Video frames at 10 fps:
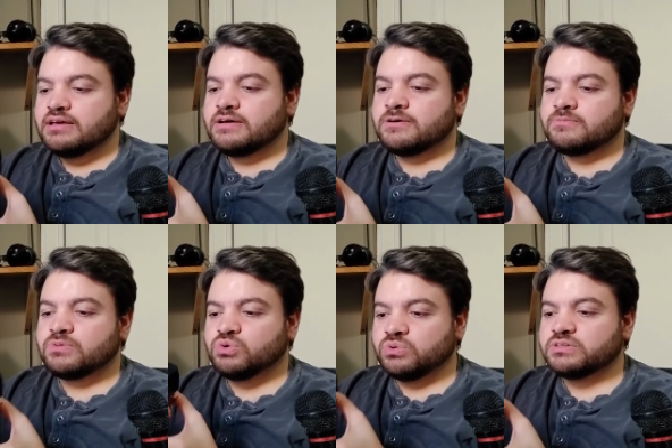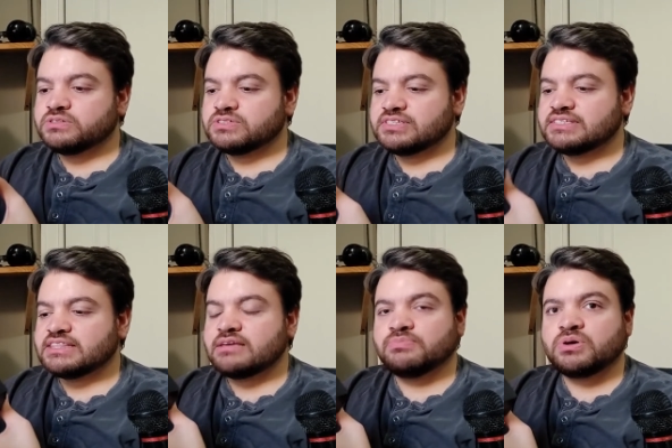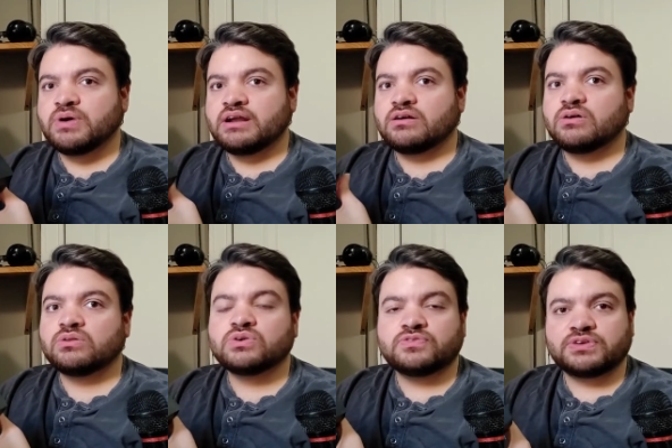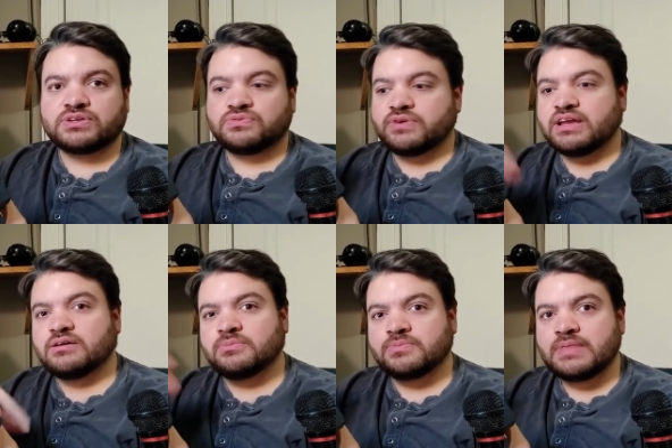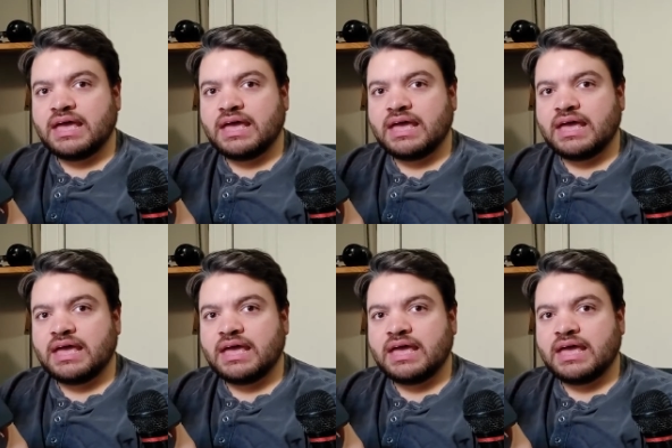um, coolers is that they blow air all over your RAM